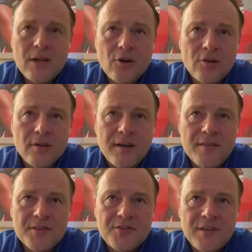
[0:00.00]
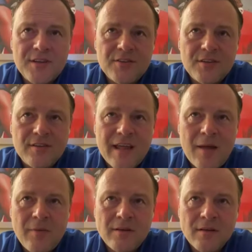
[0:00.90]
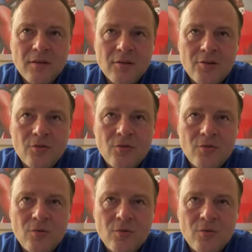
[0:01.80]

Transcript: like early in the season, Damian Lillard